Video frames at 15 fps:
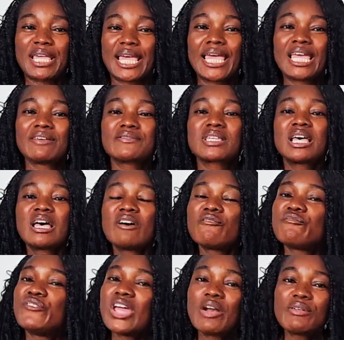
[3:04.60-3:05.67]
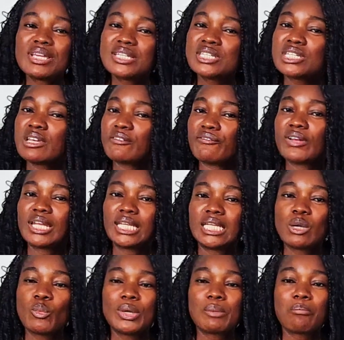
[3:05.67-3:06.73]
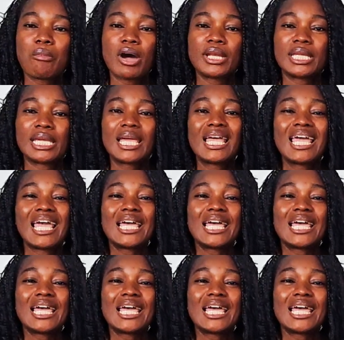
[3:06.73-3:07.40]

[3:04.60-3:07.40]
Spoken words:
behaves very differently with money